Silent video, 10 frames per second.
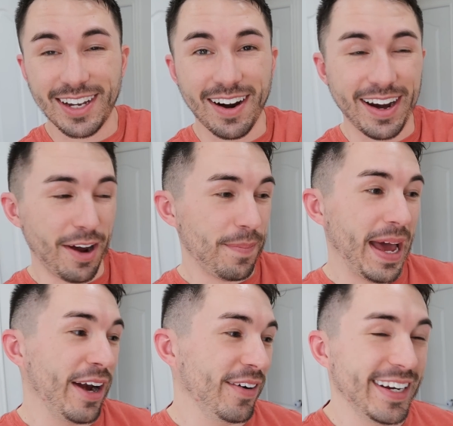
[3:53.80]
Sorry, our
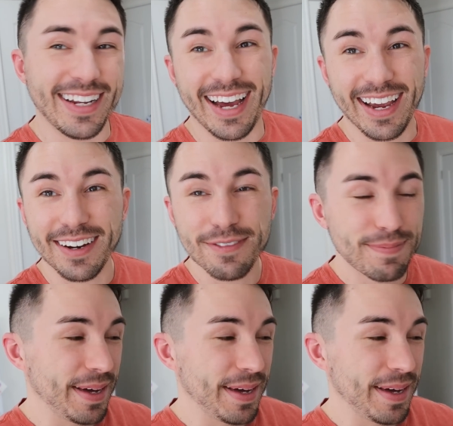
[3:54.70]
battery died,